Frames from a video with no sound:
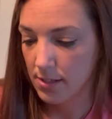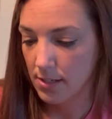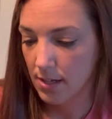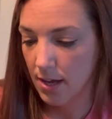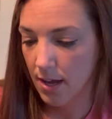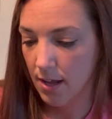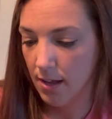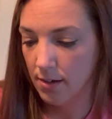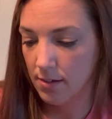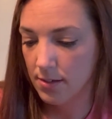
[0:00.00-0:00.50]

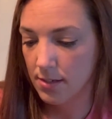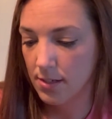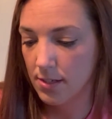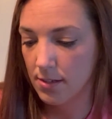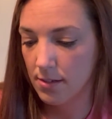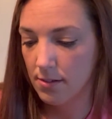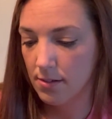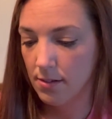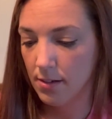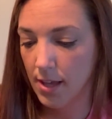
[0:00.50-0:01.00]
And
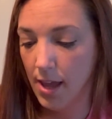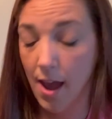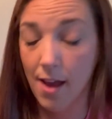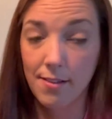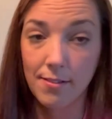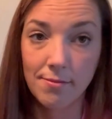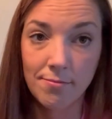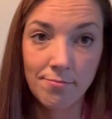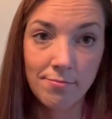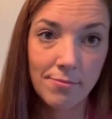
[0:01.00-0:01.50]
yeah,
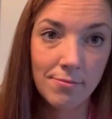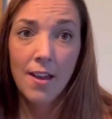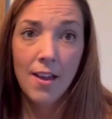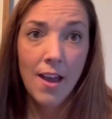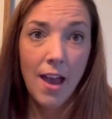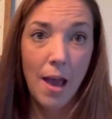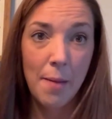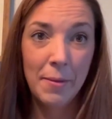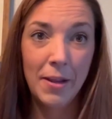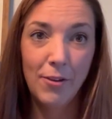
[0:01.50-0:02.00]

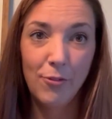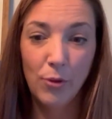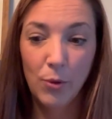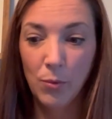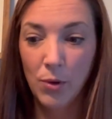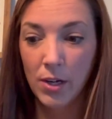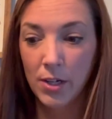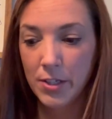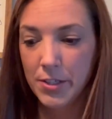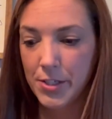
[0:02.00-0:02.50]
I mean, if we
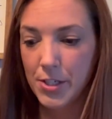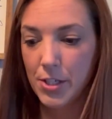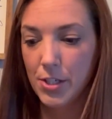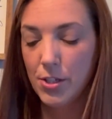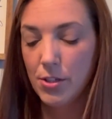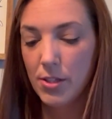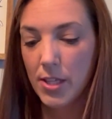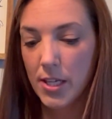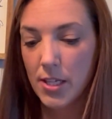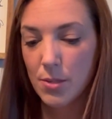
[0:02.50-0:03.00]
wanted to
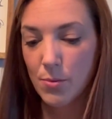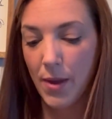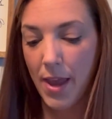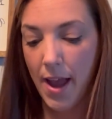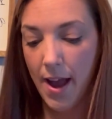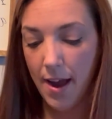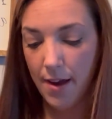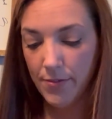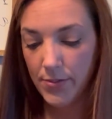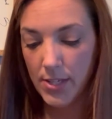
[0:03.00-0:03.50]
do this, we
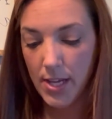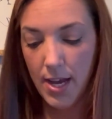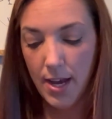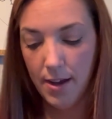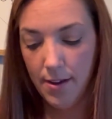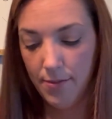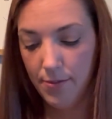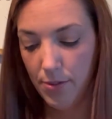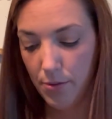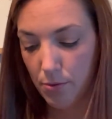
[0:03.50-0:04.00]
have to
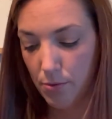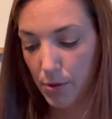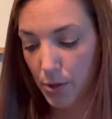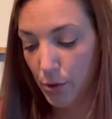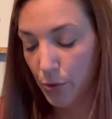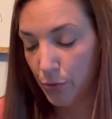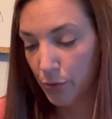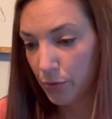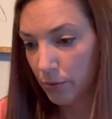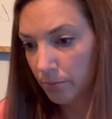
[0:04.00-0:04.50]
have the
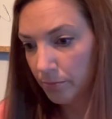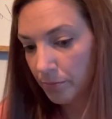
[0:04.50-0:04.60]
roof